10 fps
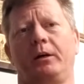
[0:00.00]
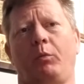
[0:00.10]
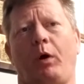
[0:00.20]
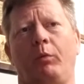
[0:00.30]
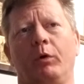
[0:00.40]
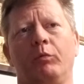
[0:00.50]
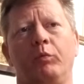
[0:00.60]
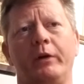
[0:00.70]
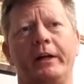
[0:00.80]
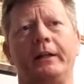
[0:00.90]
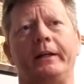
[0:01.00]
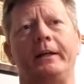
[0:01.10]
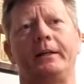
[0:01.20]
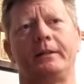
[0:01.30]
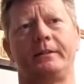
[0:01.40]
what we're
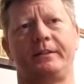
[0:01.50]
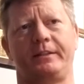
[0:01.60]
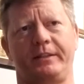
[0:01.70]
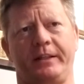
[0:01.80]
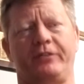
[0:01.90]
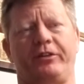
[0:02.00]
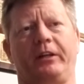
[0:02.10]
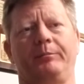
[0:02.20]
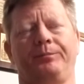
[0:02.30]
really teaching